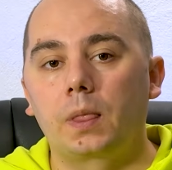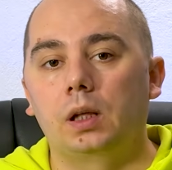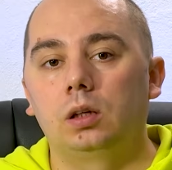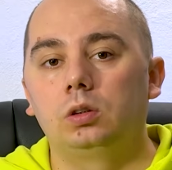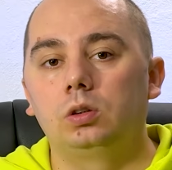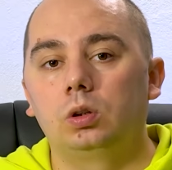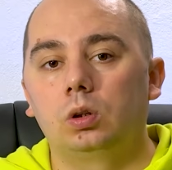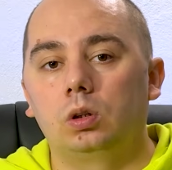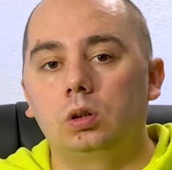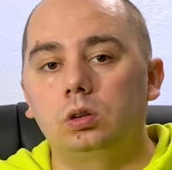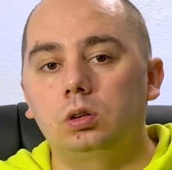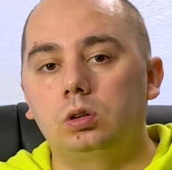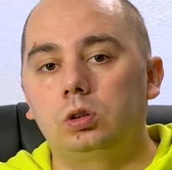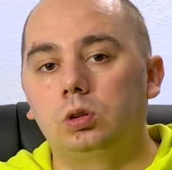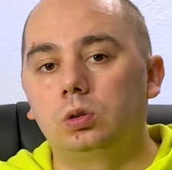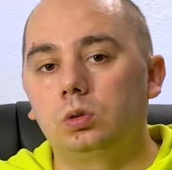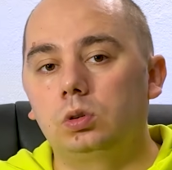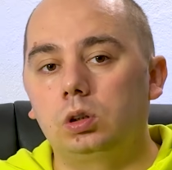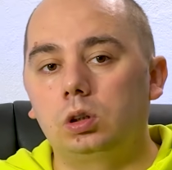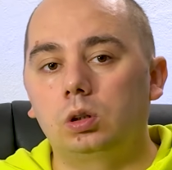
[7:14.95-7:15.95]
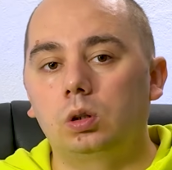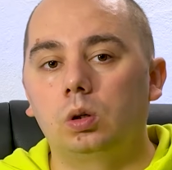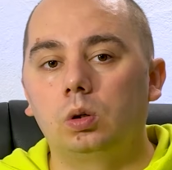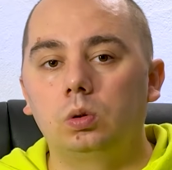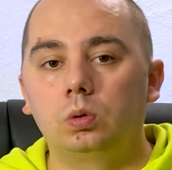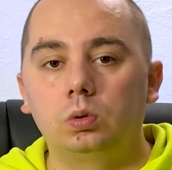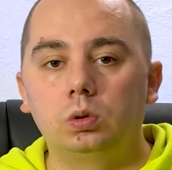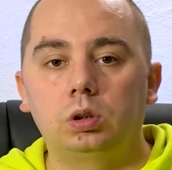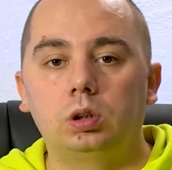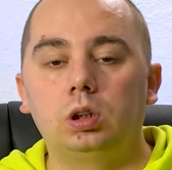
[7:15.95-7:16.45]
You're choosing
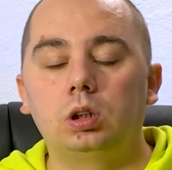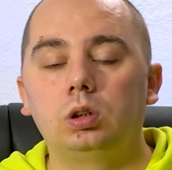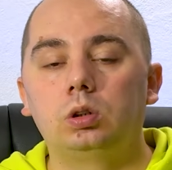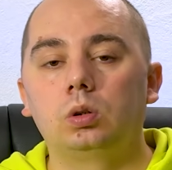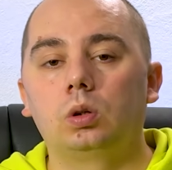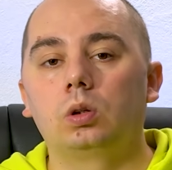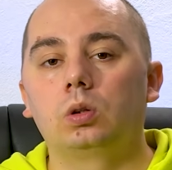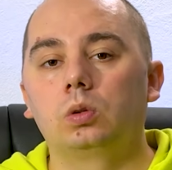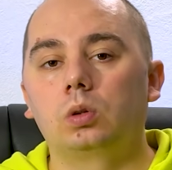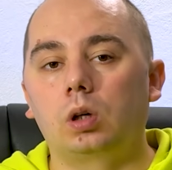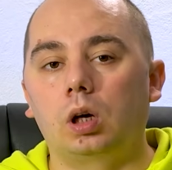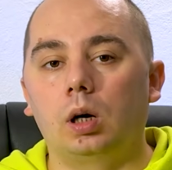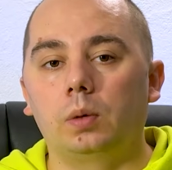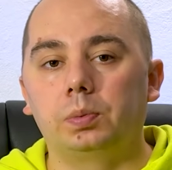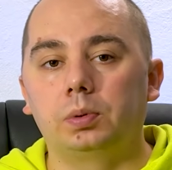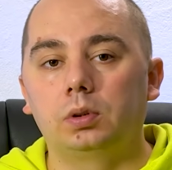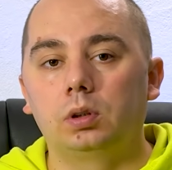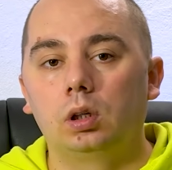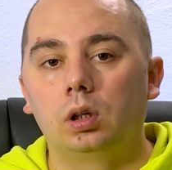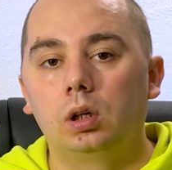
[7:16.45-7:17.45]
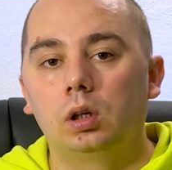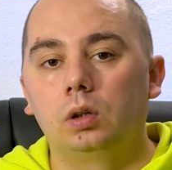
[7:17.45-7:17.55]
who sees your lookups.